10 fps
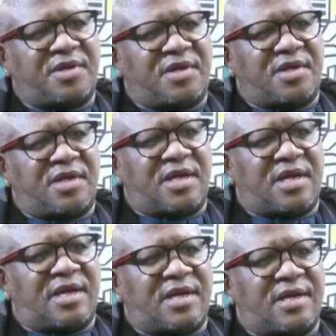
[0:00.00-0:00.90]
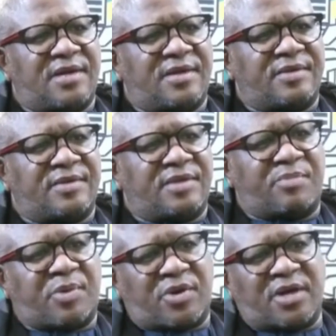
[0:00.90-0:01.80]
the
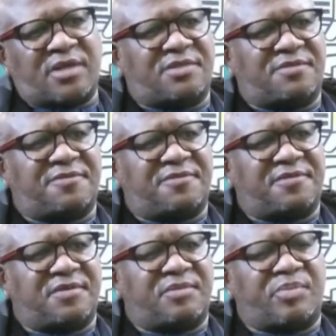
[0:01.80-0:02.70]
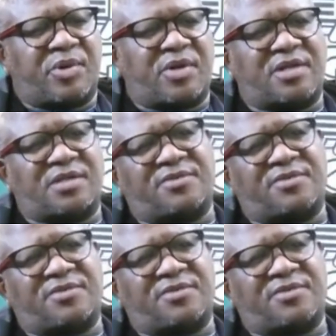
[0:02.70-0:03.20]
progressive. Progressive, I